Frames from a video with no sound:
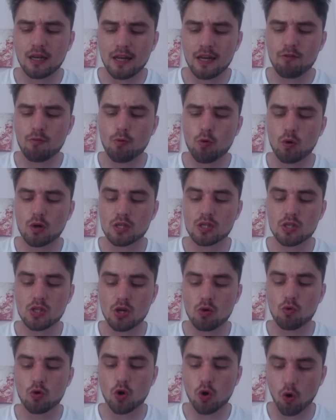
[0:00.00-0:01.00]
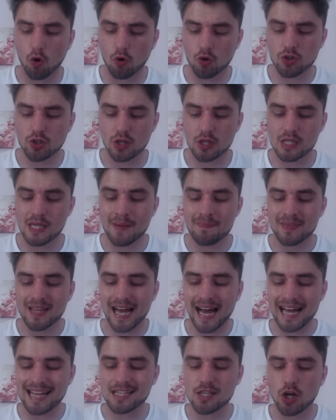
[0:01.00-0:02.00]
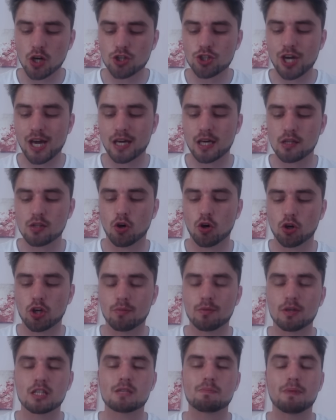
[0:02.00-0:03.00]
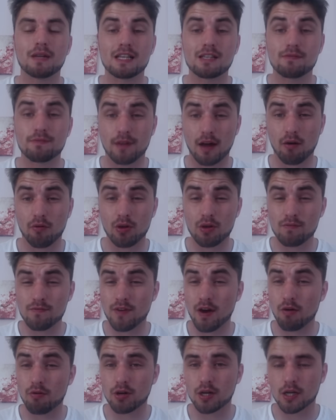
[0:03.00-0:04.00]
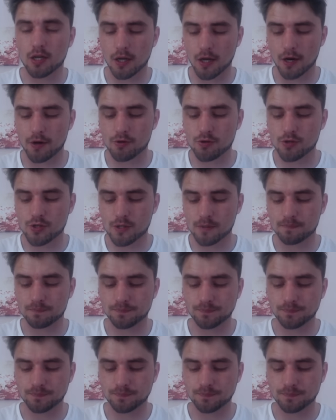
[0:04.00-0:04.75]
Liverpool are still cautious and are checking documents, but it's very, very close.